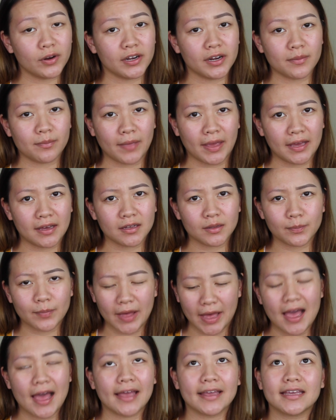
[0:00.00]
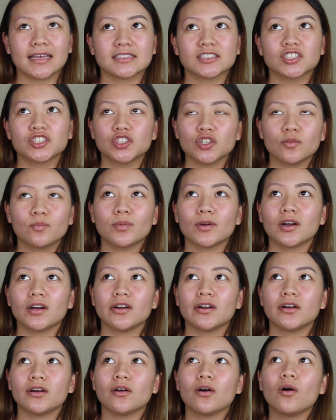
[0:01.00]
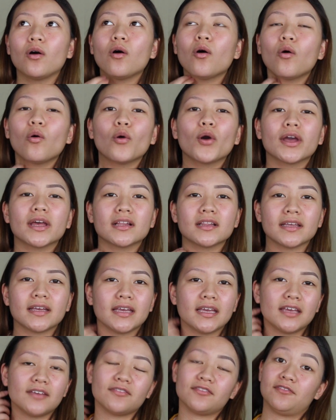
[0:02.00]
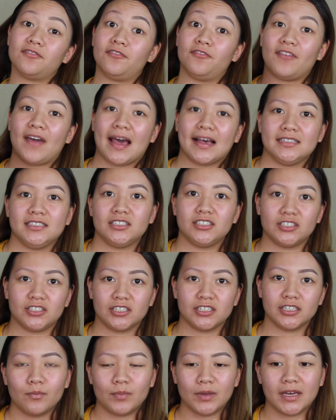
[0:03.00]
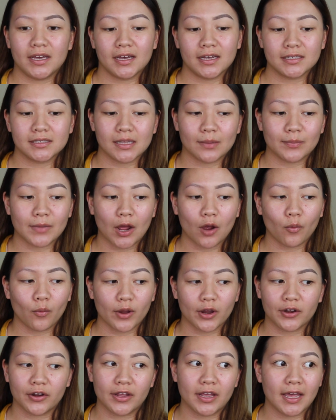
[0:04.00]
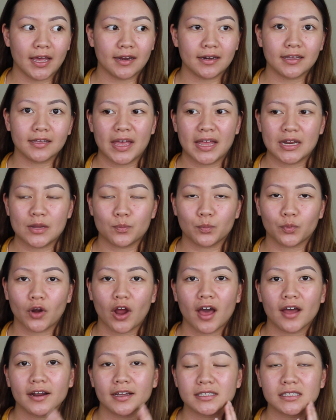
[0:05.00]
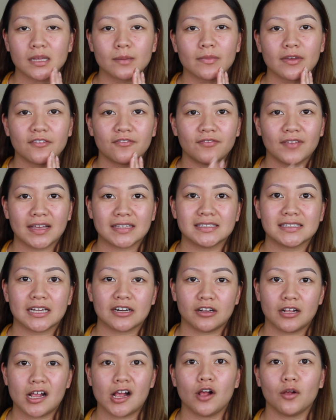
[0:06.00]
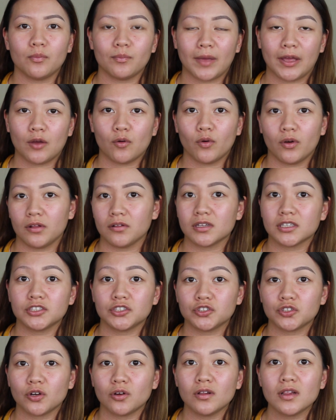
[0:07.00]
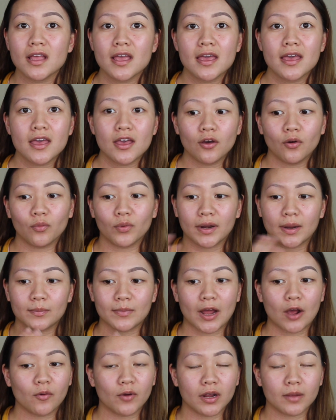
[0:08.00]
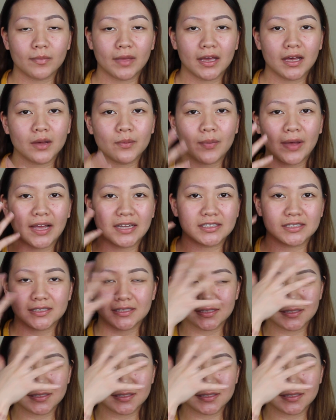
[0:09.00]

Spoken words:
wearing makeup, I get super oily even faster because I'm not wearing any products on my face that'll help my oil control. When I'm not wearing makeup, I